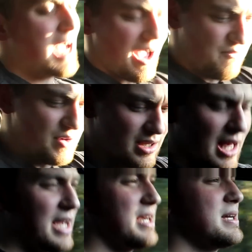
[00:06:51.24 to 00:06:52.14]
I feel
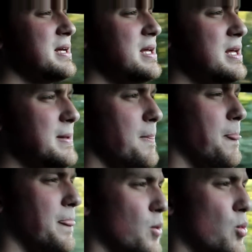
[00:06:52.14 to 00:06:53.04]
like
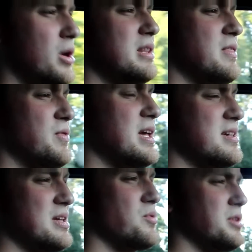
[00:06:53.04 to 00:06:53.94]
one of the
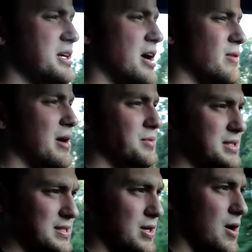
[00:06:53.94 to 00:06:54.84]
things they really got right
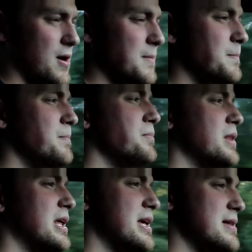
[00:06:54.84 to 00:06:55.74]
with this car
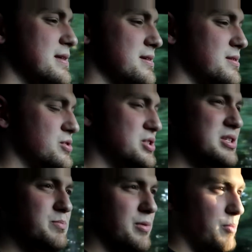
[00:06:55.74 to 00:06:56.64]
is
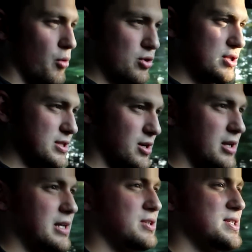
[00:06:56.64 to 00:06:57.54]
just the proportions
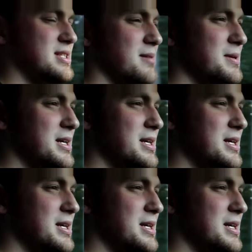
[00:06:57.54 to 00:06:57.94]
on it. Just, I